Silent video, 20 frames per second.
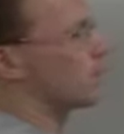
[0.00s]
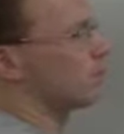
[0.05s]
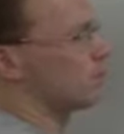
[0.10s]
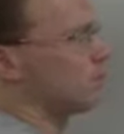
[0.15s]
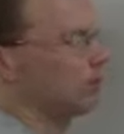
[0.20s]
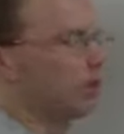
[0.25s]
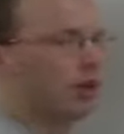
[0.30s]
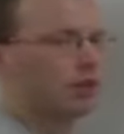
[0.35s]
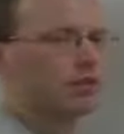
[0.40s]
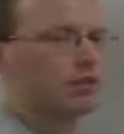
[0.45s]

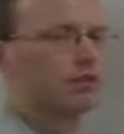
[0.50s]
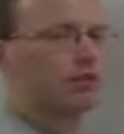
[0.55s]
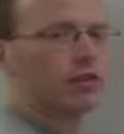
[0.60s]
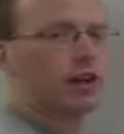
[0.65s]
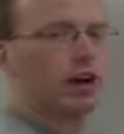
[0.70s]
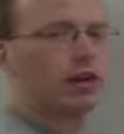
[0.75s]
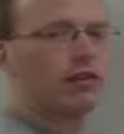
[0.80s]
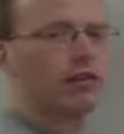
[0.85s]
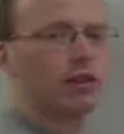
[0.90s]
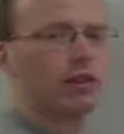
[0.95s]
plus
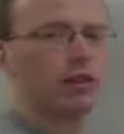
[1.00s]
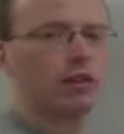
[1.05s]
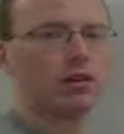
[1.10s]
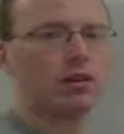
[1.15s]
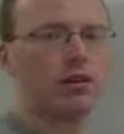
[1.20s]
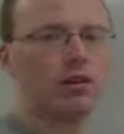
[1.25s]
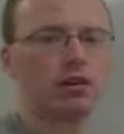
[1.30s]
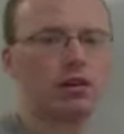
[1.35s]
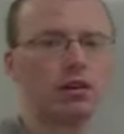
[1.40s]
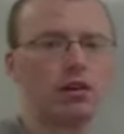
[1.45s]
7
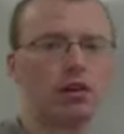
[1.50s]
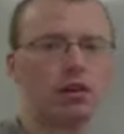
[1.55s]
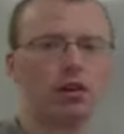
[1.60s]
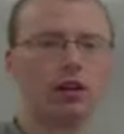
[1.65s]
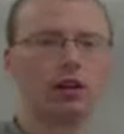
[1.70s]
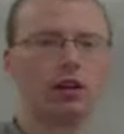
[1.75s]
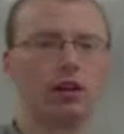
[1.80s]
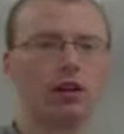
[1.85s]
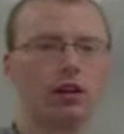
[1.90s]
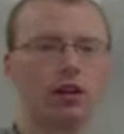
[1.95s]

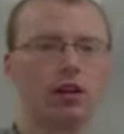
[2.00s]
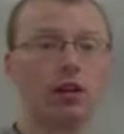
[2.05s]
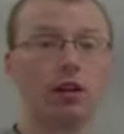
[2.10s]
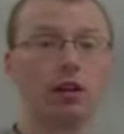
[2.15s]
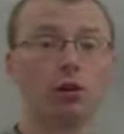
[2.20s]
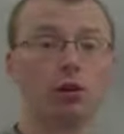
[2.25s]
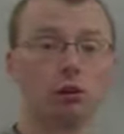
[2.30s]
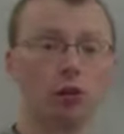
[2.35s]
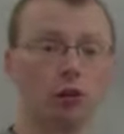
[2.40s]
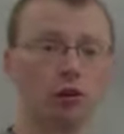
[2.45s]

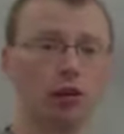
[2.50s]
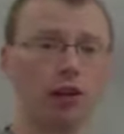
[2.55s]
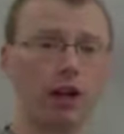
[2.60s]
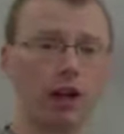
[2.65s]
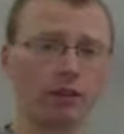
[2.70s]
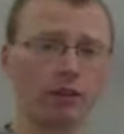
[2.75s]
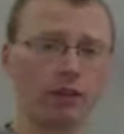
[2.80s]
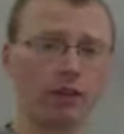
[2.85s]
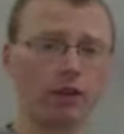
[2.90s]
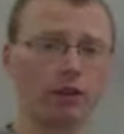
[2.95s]
equals
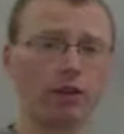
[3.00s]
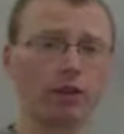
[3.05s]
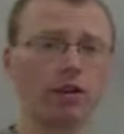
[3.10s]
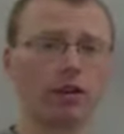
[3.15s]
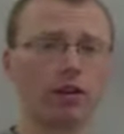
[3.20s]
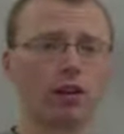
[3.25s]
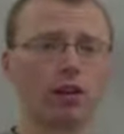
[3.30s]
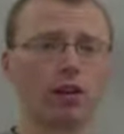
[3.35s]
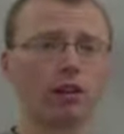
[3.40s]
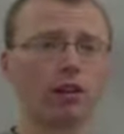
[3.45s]
11.
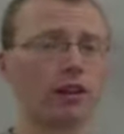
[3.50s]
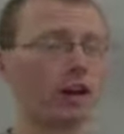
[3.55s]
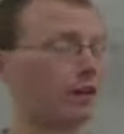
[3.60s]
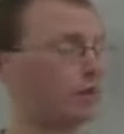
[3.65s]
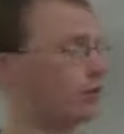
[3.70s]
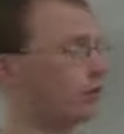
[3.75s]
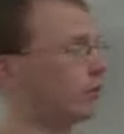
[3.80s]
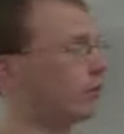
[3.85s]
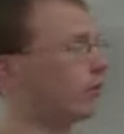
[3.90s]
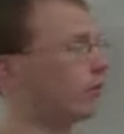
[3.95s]

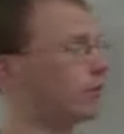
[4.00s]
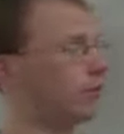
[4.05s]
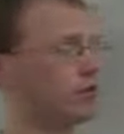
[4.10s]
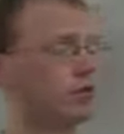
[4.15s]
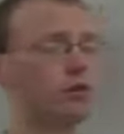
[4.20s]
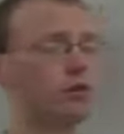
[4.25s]
That's the first